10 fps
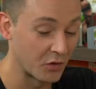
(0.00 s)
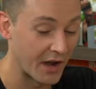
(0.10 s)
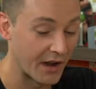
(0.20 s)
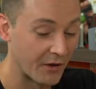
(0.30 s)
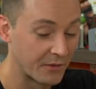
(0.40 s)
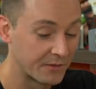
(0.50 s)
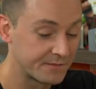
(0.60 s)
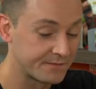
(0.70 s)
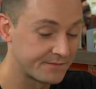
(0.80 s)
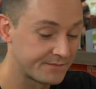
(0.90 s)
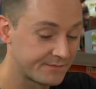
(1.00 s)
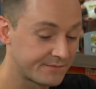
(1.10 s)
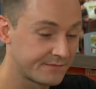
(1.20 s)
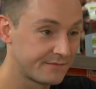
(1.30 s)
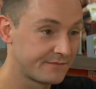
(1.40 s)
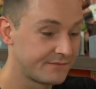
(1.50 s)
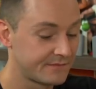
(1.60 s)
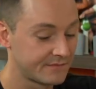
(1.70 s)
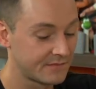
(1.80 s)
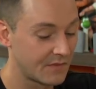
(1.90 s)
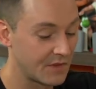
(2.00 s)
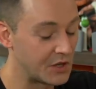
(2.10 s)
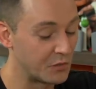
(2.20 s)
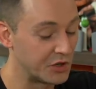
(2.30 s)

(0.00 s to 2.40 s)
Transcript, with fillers: right now. That's it. Do you,